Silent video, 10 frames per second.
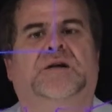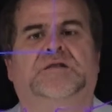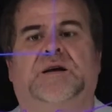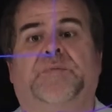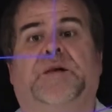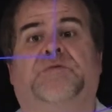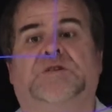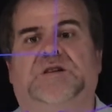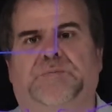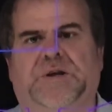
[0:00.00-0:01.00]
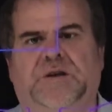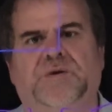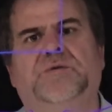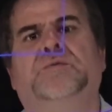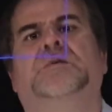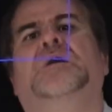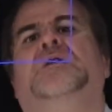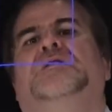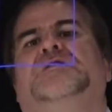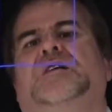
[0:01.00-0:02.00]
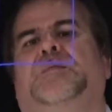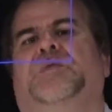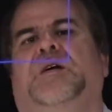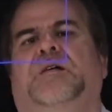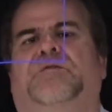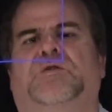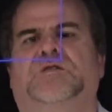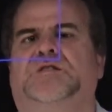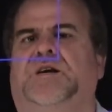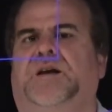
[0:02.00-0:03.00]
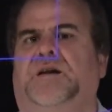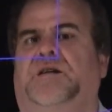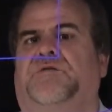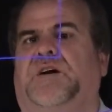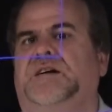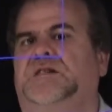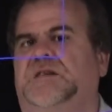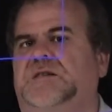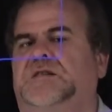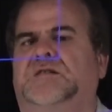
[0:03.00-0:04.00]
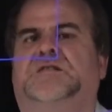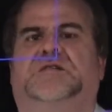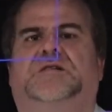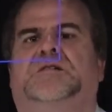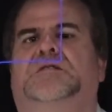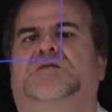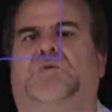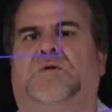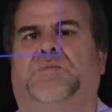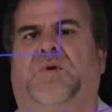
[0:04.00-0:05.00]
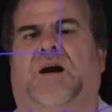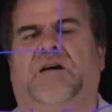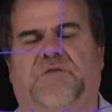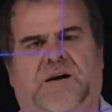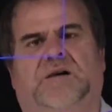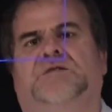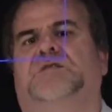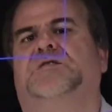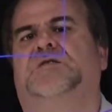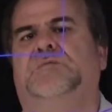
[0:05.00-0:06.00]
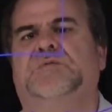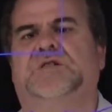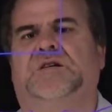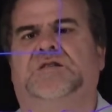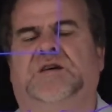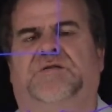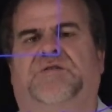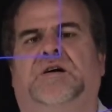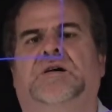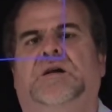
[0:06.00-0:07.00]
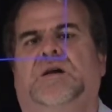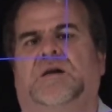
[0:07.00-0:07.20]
Same thing for CPU. Same thing for, say, device instances or proc file systems, etc.